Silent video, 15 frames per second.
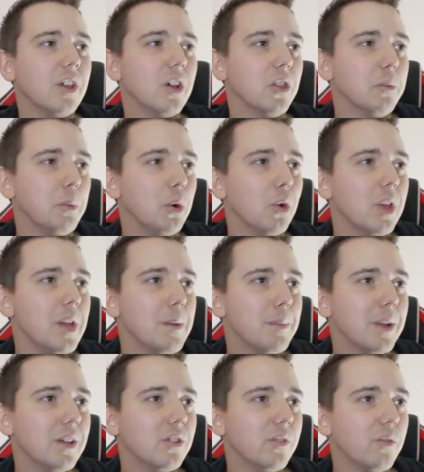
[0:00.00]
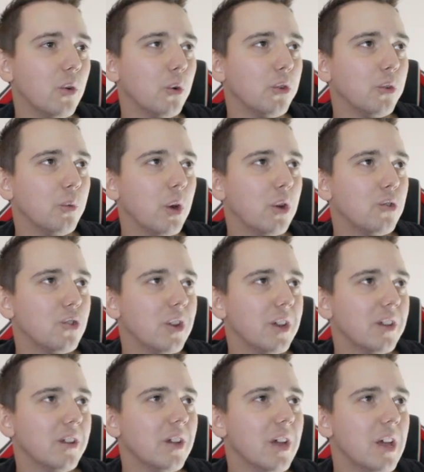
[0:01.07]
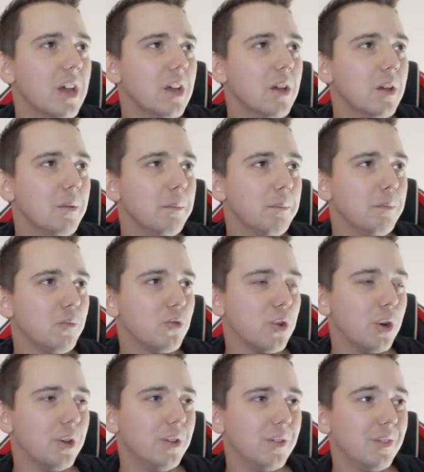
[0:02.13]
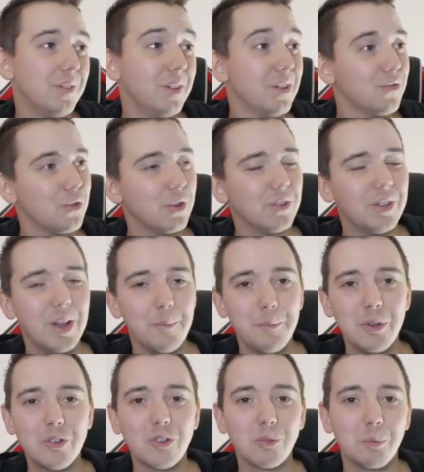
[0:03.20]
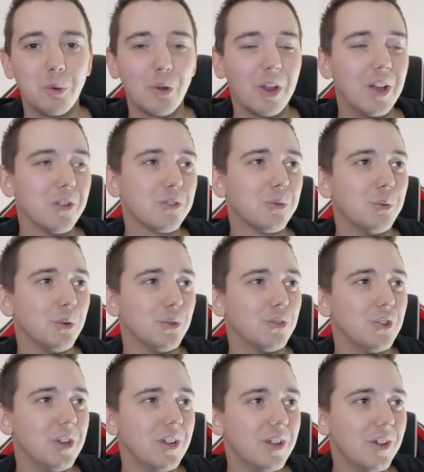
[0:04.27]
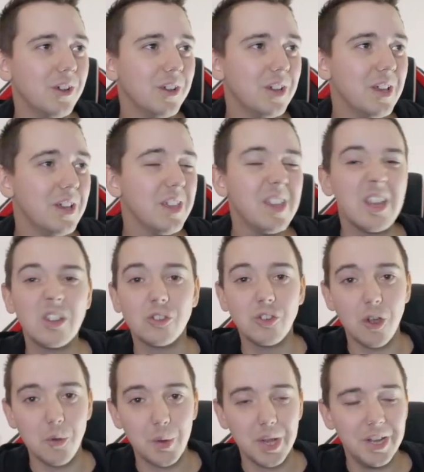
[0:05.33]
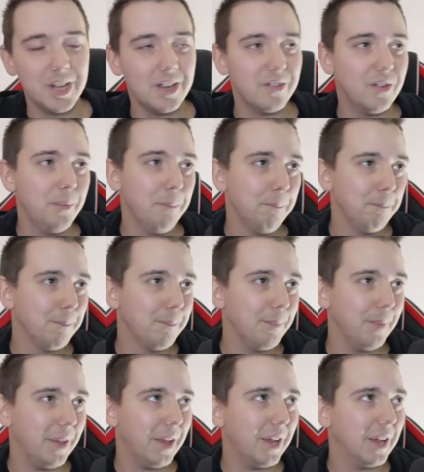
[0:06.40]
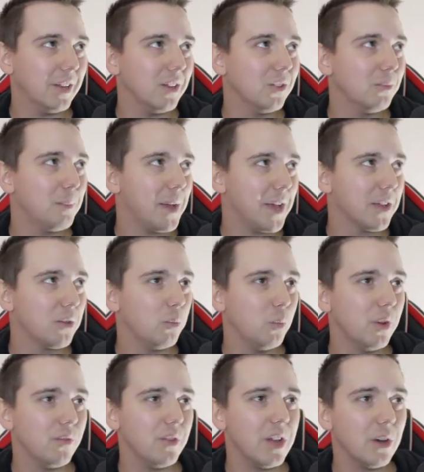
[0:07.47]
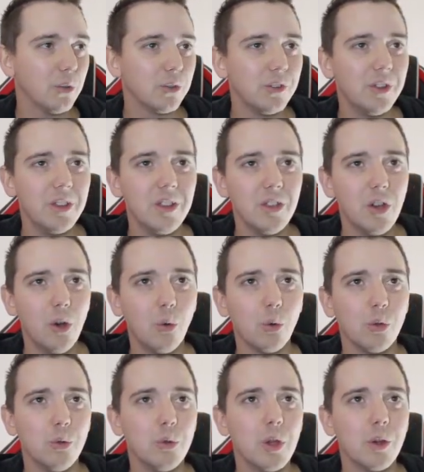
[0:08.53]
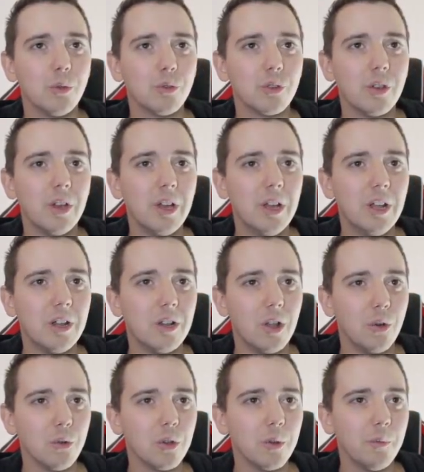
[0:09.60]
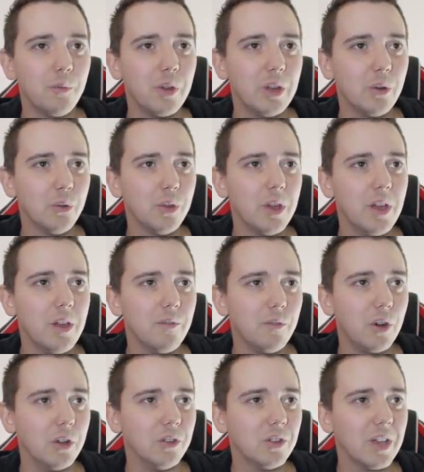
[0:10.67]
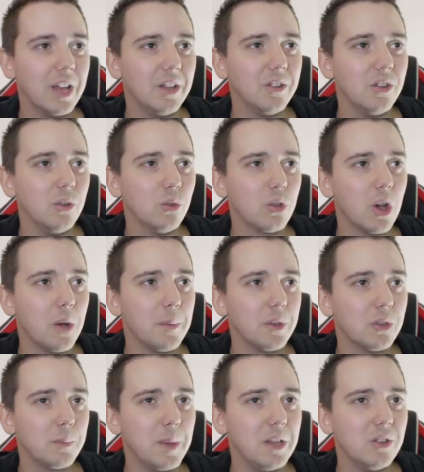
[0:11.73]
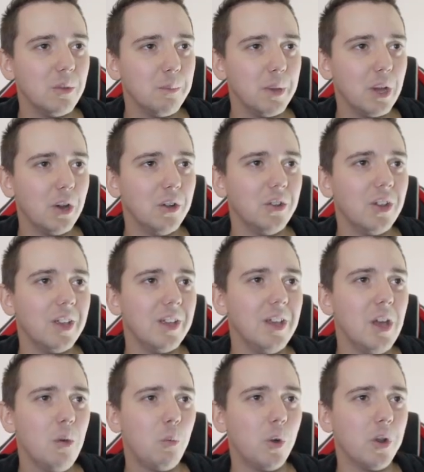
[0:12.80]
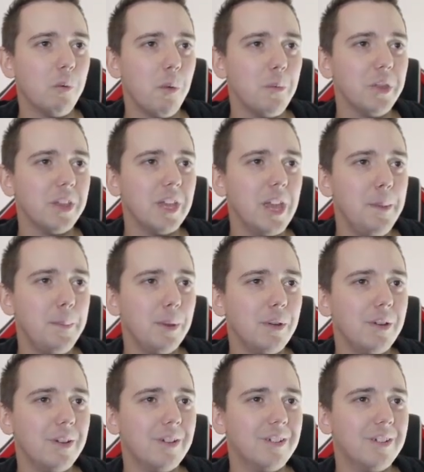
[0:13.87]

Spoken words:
on the ball here. Plays it forward to Chieng. Tries an ambitious ball out towards Yeela. Gets nowhere near him. And it's back with Nelson in goal, who goes long upfield. Finds Candy, who's got a bit of space in behind here. One-on-one with the keeper.